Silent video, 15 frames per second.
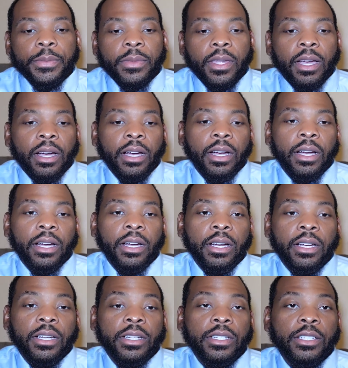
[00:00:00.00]

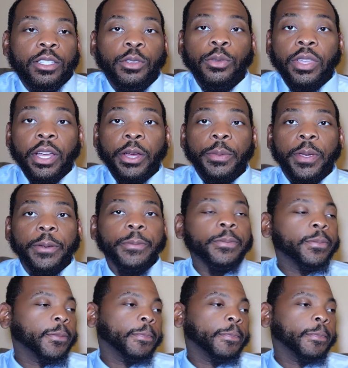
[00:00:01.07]
through therapy.